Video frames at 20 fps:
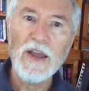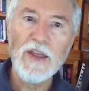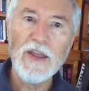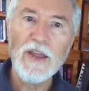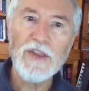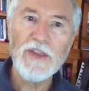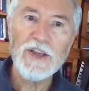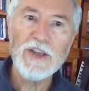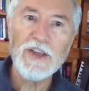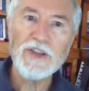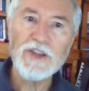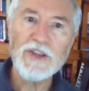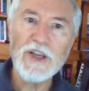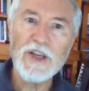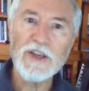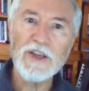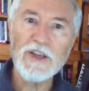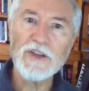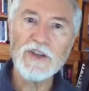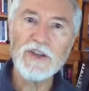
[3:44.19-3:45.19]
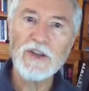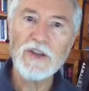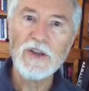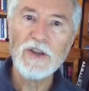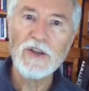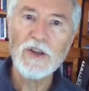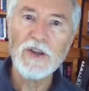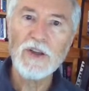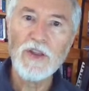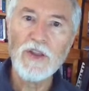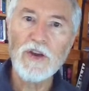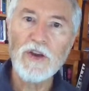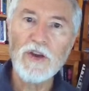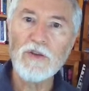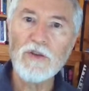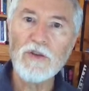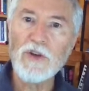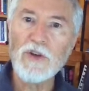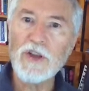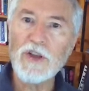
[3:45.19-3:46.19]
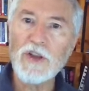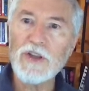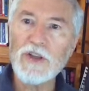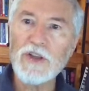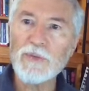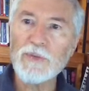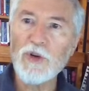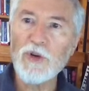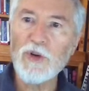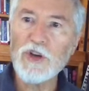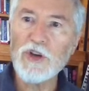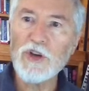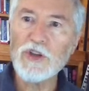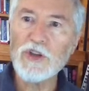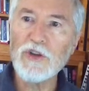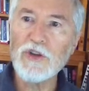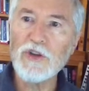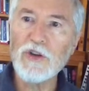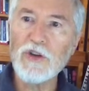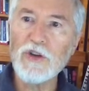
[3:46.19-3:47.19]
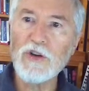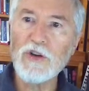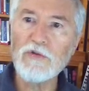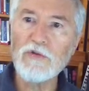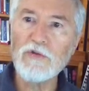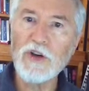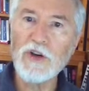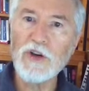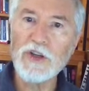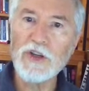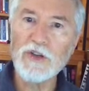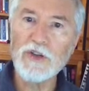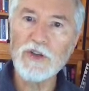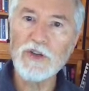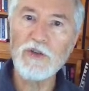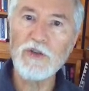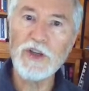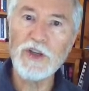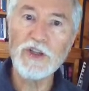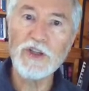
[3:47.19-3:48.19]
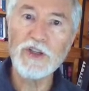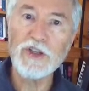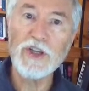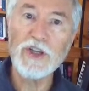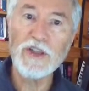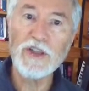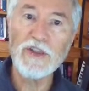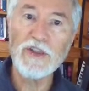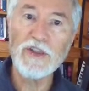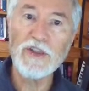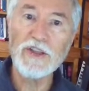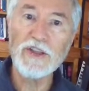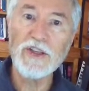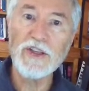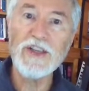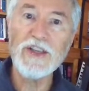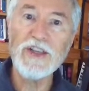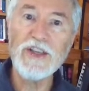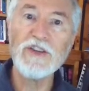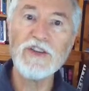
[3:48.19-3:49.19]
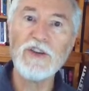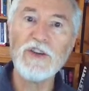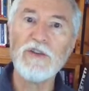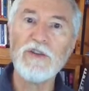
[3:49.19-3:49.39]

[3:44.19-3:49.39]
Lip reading: This is this points to the horizon, or you could say that this is the